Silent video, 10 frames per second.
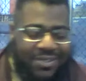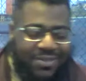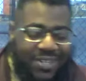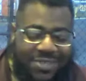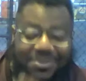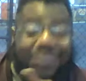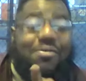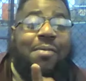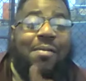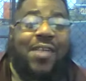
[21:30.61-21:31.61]
Another reason why
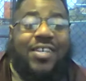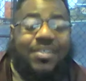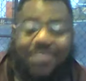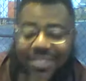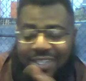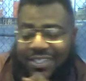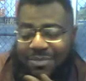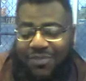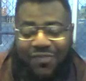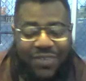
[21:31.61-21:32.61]
my masculine I'm gonna say this, I'm gonna move on.